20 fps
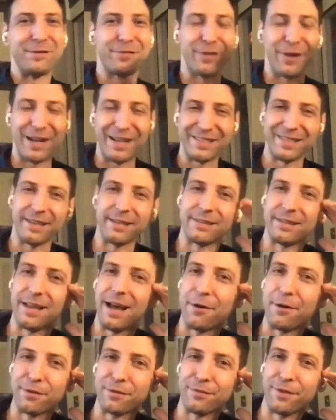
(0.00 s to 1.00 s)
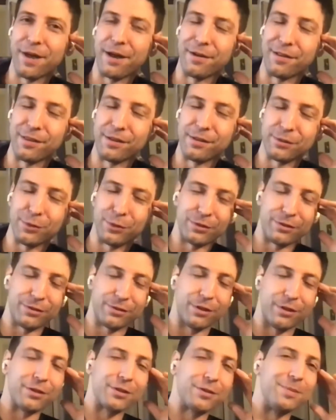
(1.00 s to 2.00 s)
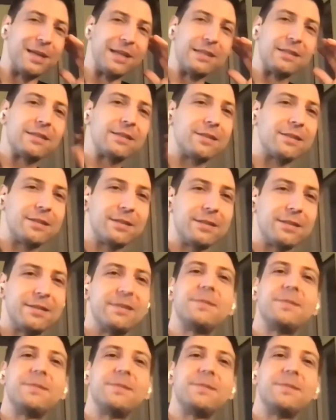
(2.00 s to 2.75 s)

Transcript: phrases out of the source documents.